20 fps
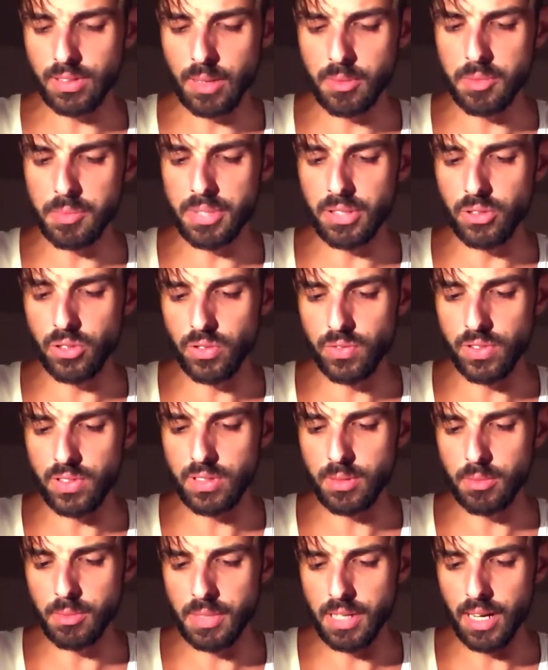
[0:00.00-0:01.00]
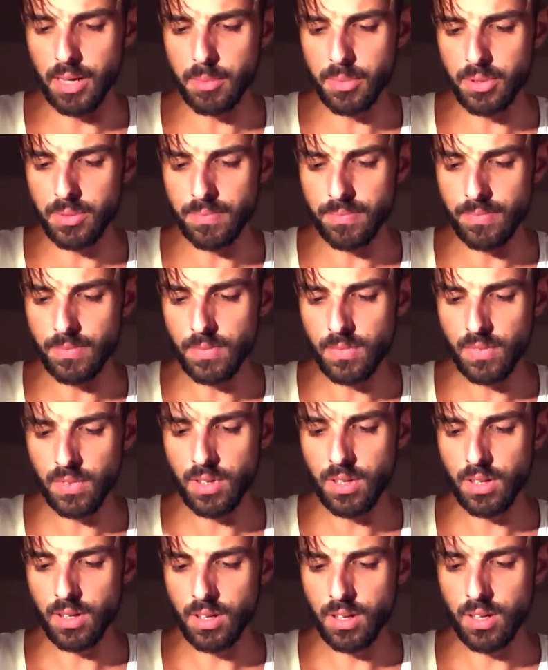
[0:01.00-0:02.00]
I'm a bit nervous. I'm a bit hyper.
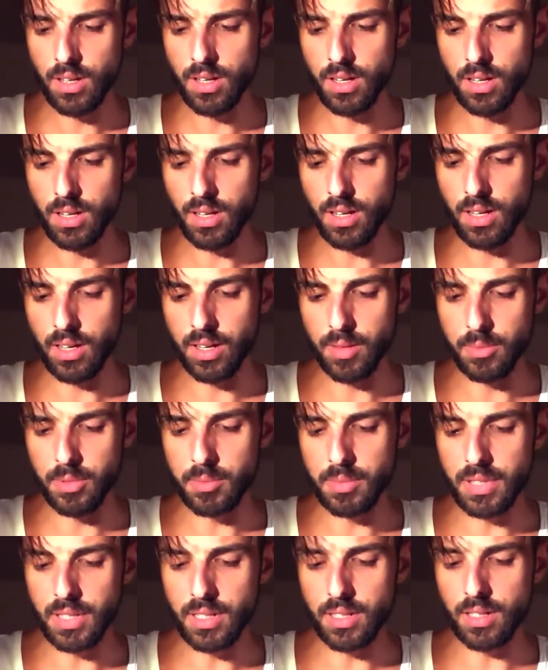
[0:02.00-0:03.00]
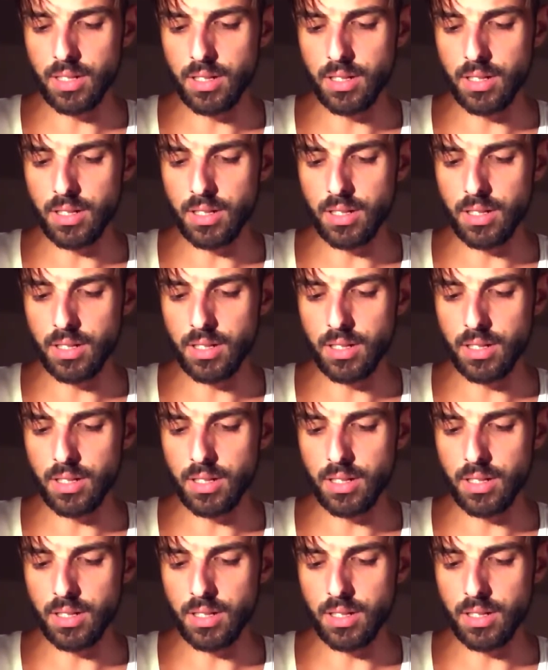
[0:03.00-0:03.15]
I'm a bit